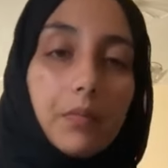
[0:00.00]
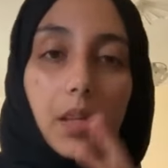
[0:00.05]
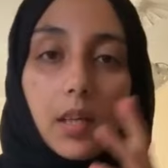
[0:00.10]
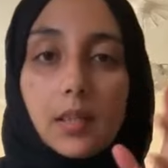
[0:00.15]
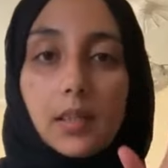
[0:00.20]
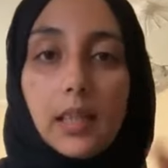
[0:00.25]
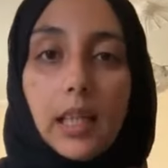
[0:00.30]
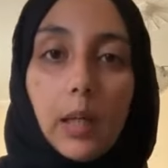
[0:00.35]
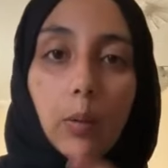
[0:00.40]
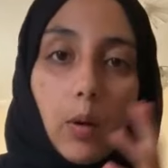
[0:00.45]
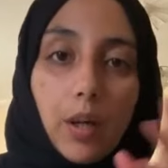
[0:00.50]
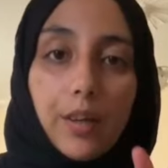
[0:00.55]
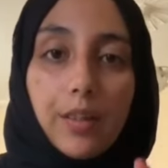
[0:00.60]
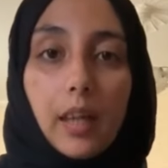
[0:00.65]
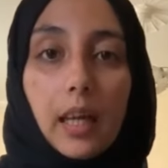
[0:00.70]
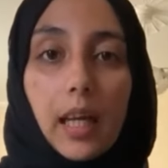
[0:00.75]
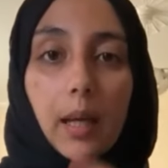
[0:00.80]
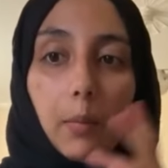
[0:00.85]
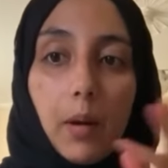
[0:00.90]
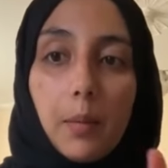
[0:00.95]
See what you
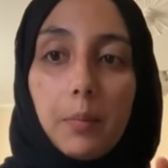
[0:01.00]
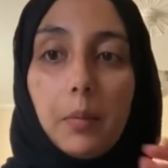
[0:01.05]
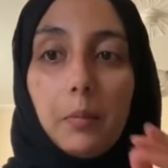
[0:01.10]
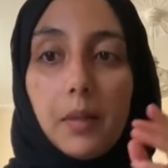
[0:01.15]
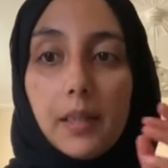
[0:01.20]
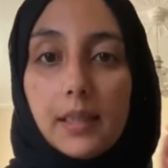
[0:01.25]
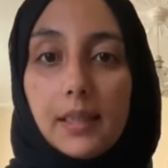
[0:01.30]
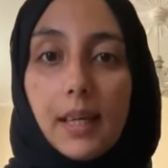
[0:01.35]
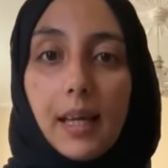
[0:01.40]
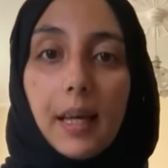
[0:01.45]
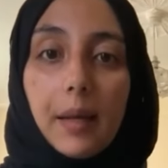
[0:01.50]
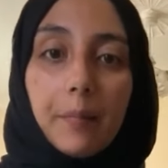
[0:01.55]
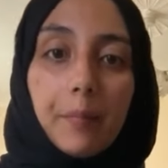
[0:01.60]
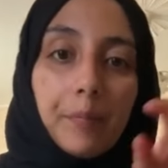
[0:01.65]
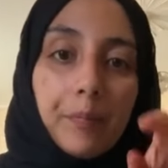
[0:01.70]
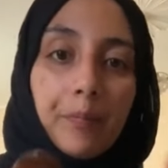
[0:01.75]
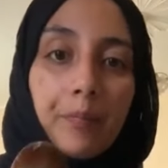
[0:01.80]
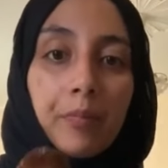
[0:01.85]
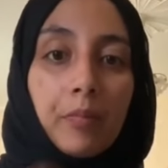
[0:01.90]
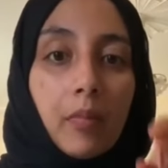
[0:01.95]
think it might be missing.
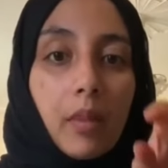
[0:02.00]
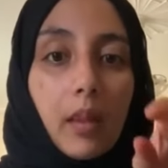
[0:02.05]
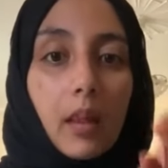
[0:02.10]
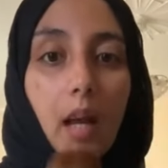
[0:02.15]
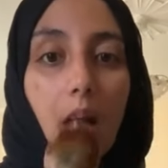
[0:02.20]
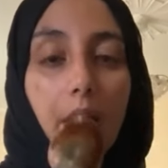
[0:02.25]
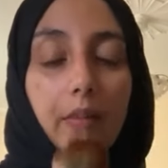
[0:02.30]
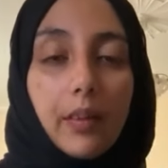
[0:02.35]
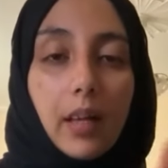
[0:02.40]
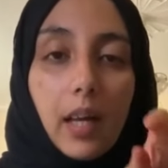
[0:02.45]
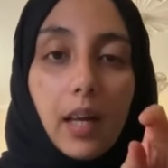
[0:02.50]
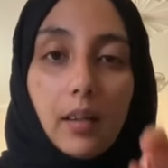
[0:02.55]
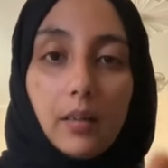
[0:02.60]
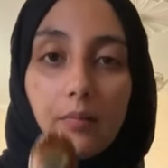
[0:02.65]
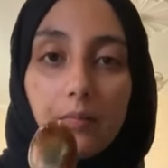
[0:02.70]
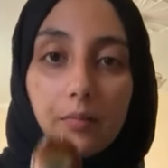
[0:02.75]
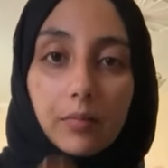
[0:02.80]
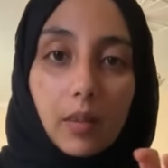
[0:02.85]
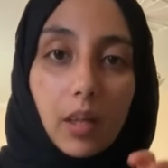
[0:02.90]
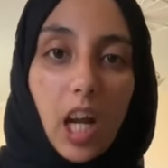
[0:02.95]
And then
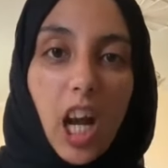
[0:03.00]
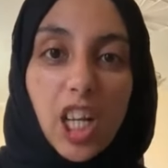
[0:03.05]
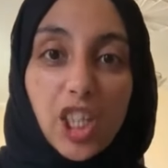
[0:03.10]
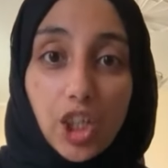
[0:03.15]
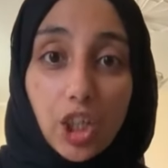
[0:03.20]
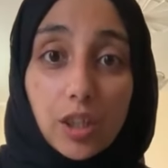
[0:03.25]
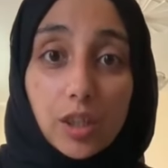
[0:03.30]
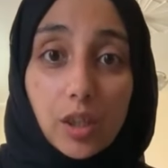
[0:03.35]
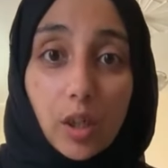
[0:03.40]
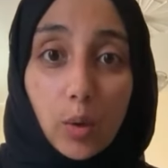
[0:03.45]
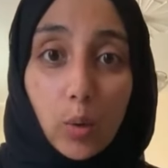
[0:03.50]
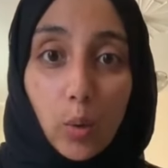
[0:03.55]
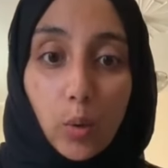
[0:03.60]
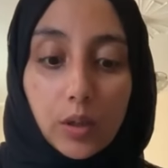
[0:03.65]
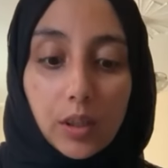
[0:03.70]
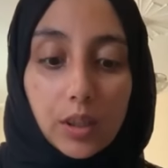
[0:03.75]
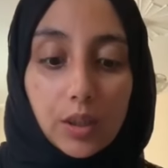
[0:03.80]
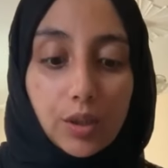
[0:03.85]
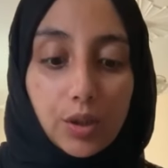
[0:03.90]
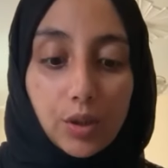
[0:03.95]
adjust
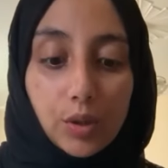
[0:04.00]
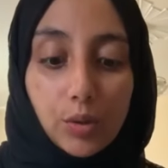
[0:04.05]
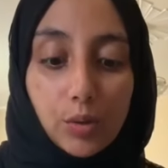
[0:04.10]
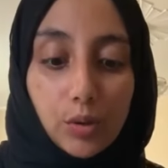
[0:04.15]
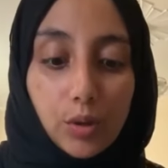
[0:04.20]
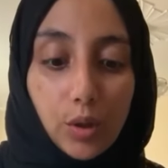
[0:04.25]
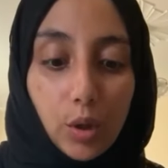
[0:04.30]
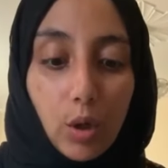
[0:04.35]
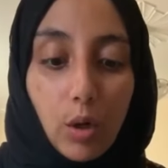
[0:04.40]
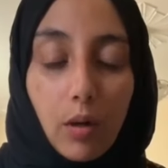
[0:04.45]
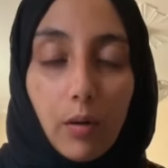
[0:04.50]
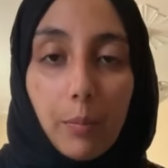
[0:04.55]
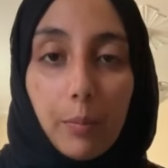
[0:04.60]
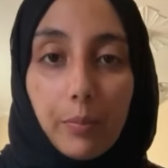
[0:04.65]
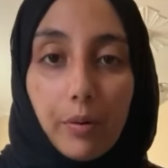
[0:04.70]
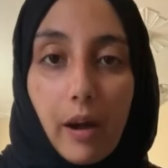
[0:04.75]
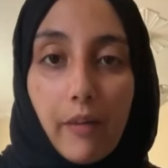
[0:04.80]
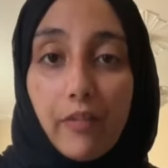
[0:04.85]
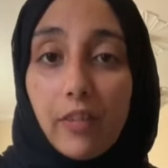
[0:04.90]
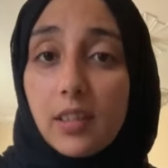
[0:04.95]
according to your
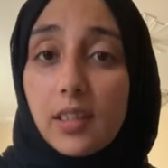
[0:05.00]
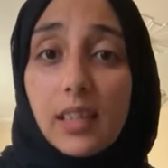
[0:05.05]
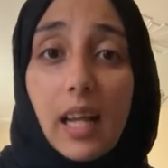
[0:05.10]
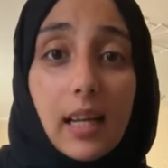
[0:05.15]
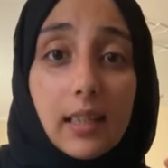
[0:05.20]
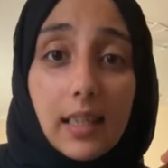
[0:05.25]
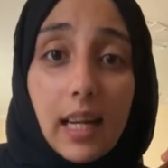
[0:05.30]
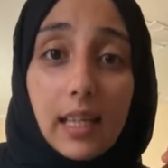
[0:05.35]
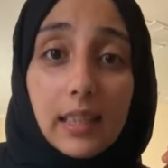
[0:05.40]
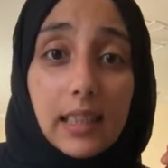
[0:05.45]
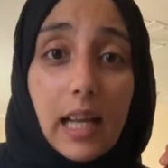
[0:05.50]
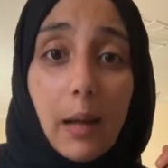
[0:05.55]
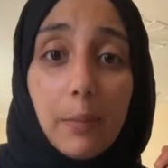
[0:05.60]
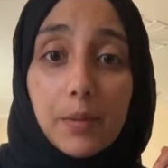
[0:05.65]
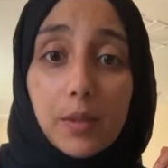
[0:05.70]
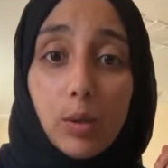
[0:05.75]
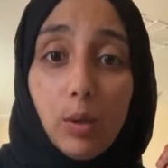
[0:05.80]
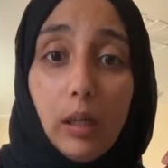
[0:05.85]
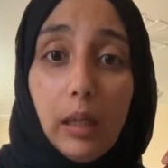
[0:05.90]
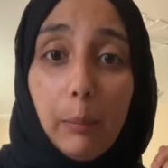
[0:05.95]
preference. That tastes
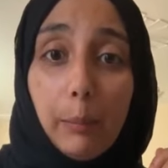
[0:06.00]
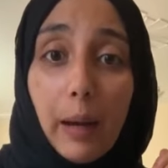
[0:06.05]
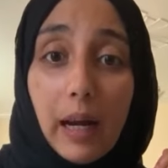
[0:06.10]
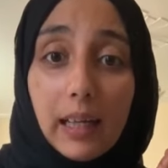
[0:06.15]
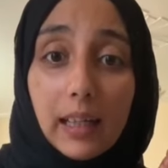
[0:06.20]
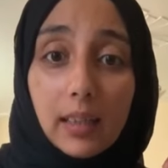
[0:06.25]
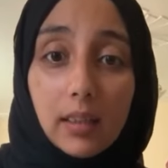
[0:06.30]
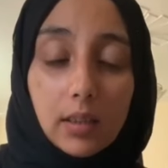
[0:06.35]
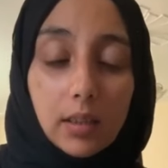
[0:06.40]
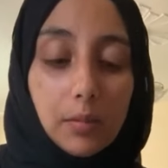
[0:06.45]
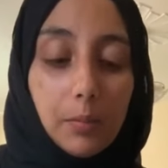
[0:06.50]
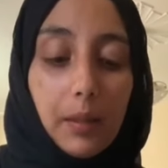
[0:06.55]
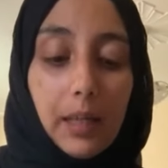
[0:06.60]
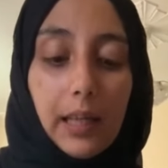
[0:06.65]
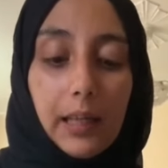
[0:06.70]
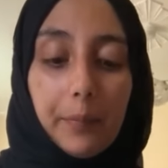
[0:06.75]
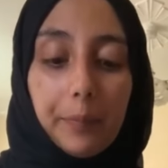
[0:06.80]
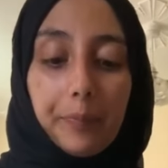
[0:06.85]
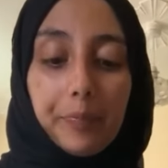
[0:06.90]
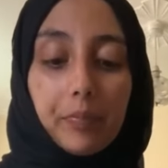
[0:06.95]
absolutely banging to
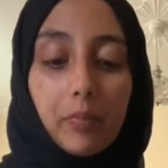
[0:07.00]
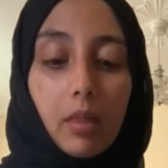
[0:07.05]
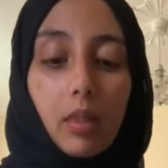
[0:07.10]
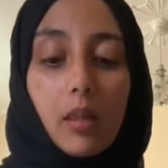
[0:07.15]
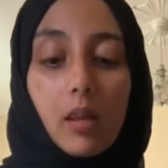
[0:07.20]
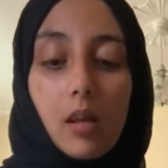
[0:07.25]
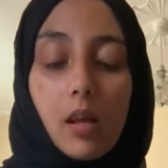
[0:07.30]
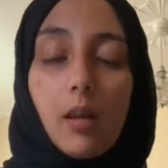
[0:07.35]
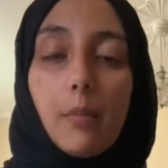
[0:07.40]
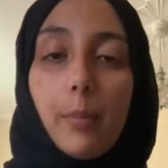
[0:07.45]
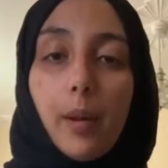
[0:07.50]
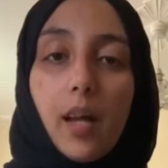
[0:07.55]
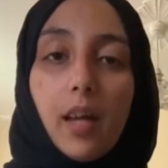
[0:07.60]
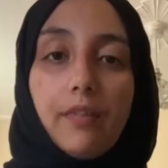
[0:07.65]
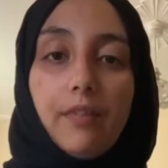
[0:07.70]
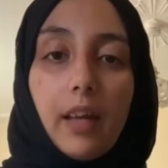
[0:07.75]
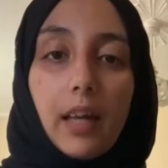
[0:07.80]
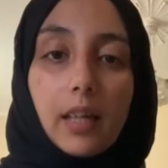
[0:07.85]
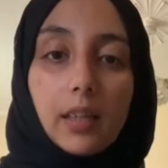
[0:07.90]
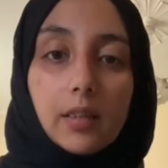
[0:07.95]
me.
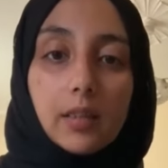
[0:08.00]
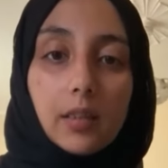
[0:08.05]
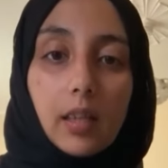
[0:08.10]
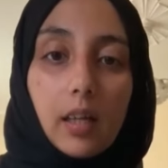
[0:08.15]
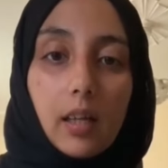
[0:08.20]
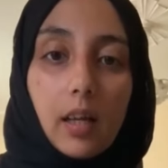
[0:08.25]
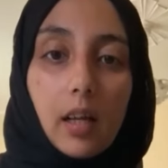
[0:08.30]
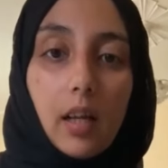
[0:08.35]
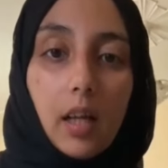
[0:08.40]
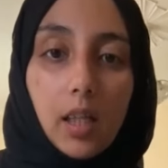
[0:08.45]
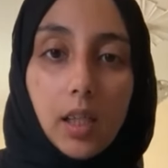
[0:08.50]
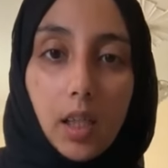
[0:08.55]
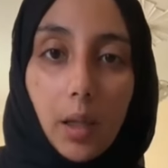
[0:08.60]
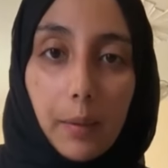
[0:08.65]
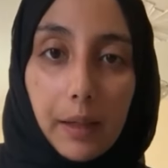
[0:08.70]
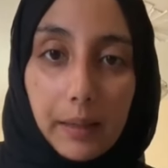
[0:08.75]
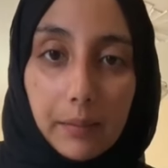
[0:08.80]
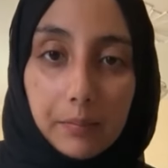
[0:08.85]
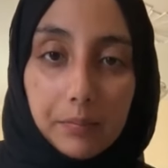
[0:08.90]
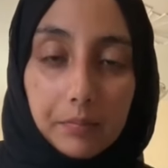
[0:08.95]
Perfect.
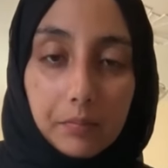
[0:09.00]
Yummy.